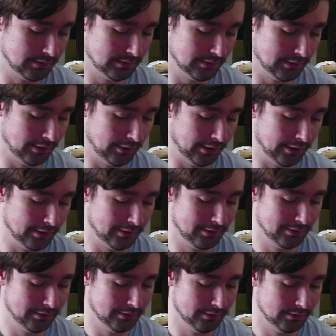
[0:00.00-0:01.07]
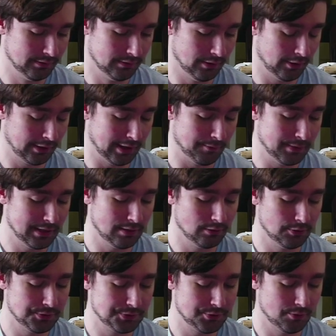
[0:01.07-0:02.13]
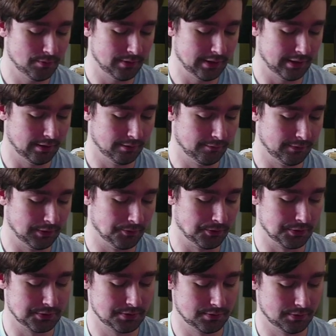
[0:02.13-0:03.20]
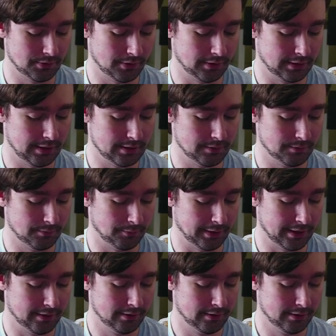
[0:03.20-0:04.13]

All right. Okay, we didn't lose too many viewers during that rant.